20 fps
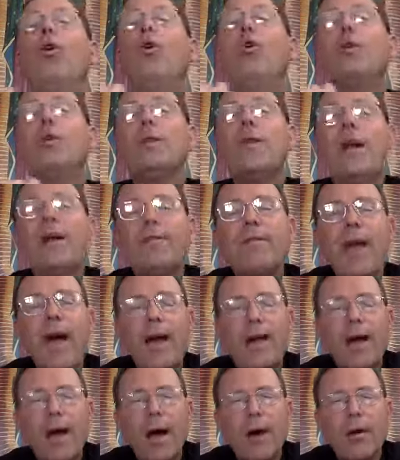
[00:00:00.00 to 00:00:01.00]
Who lived
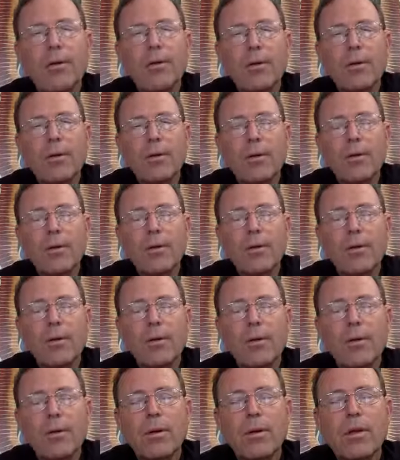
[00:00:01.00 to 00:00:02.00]
that out
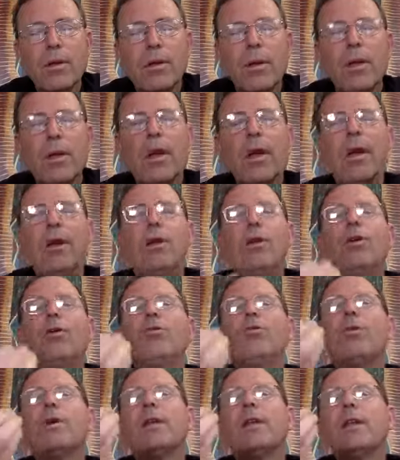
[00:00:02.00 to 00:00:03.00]
and
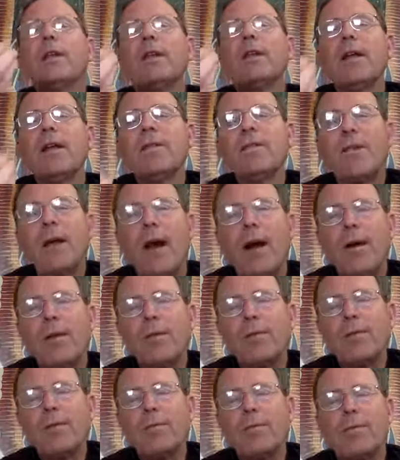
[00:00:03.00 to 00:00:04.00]
who really lived
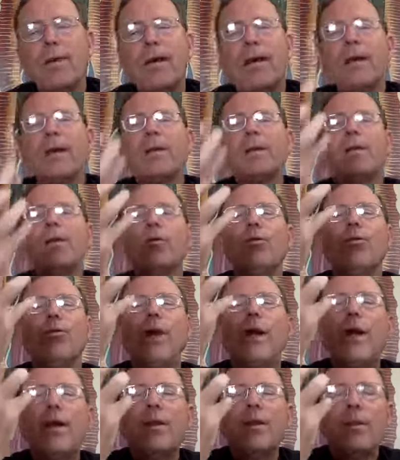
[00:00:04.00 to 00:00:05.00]
out being the
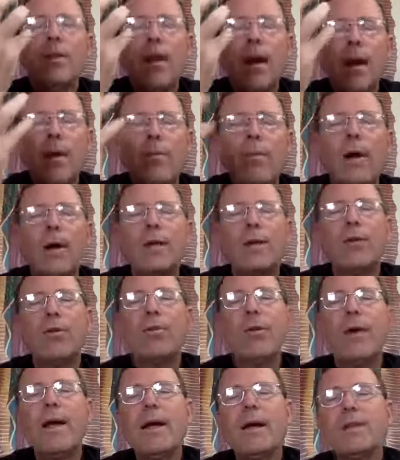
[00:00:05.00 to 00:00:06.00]
wheat among
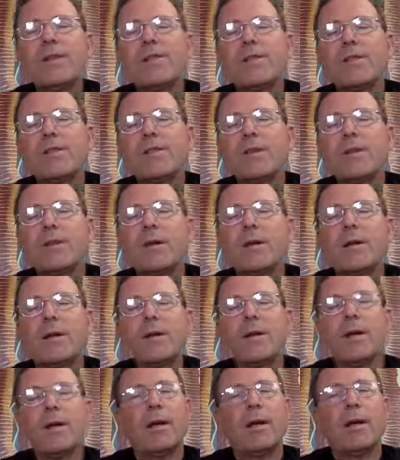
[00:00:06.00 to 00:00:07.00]
the weeds?
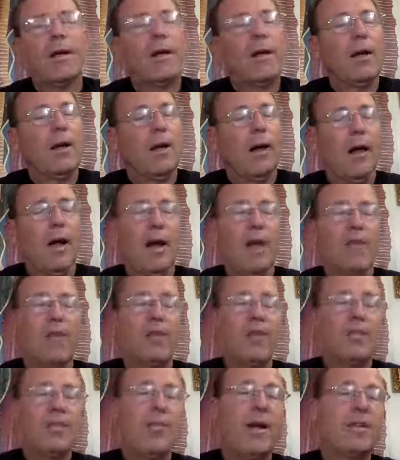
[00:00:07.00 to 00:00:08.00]
I
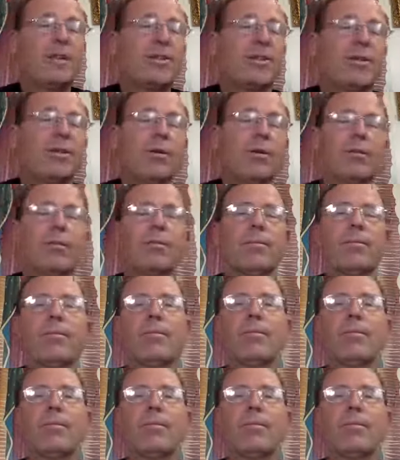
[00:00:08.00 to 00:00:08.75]
just mentioned her.